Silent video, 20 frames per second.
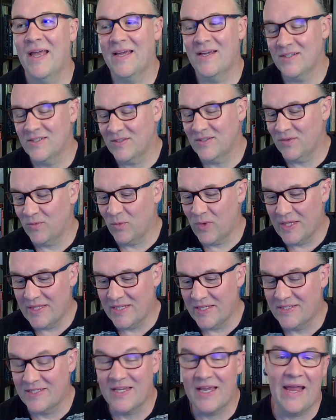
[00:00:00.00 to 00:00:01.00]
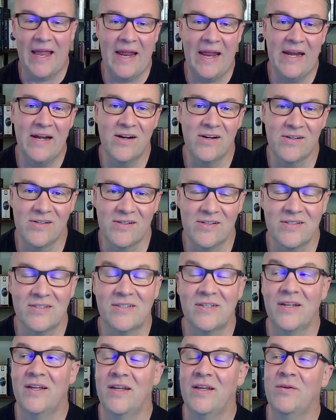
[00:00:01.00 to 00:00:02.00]
as when this
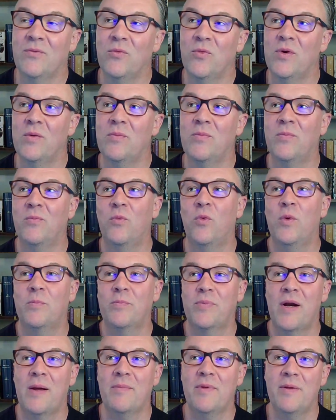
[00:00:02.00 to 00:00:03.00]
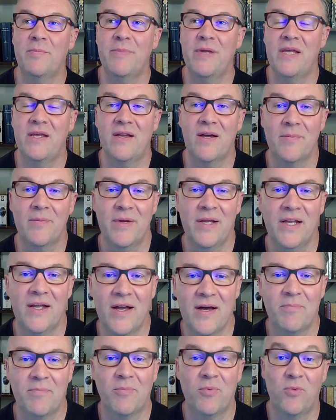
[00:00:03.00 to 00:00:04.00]
airs, it will probably be coming
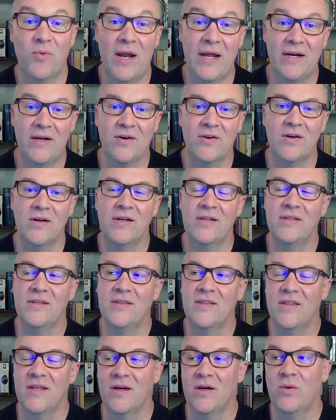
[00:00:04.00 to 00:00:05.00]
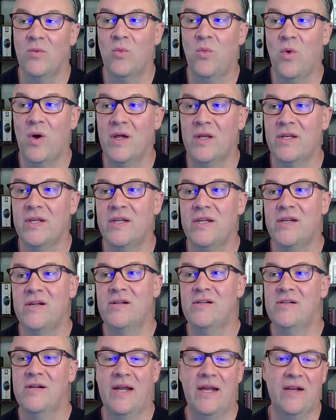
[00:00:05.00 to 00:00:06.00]
up right on the
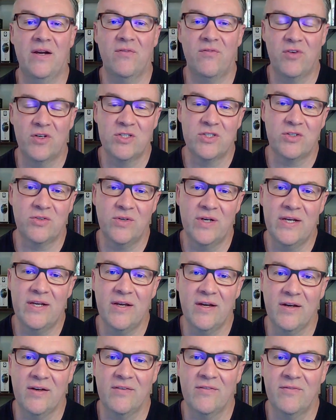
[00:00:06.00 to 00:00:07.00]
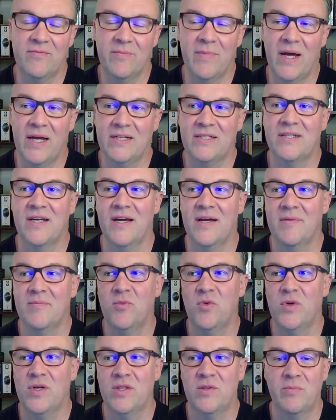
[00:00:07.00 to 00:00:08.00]
1-year anniversary of my time
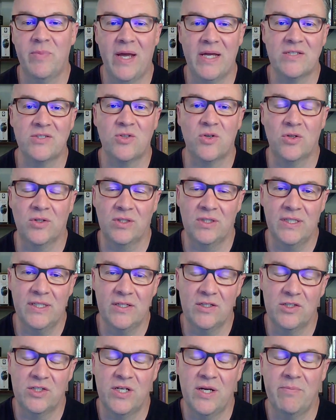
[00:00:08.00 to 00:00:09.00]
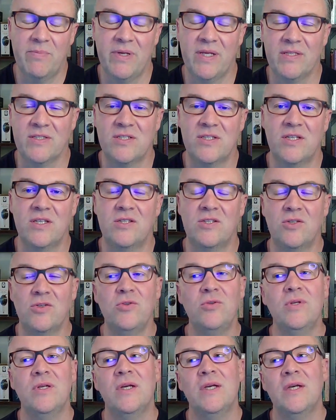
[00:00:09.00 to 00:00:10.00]
with Pastoral Leadership Institute.